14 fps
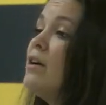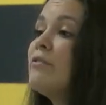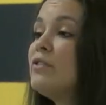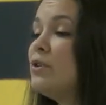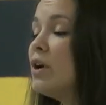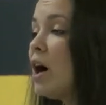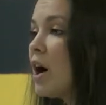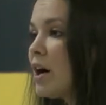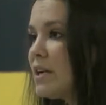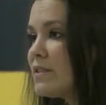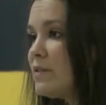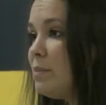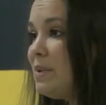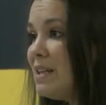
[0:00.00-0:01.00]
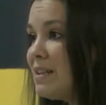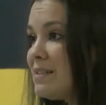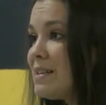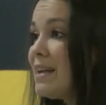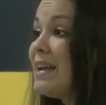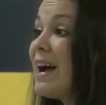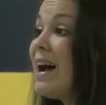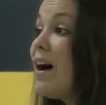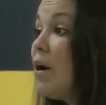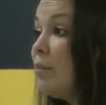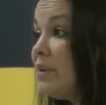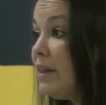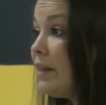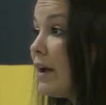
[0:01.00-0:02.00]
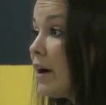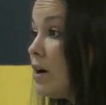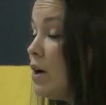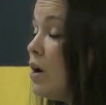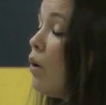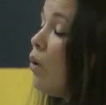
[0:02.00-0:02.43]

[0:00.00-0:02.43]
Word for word: for you to RSVP and say, yeah, I'll be there.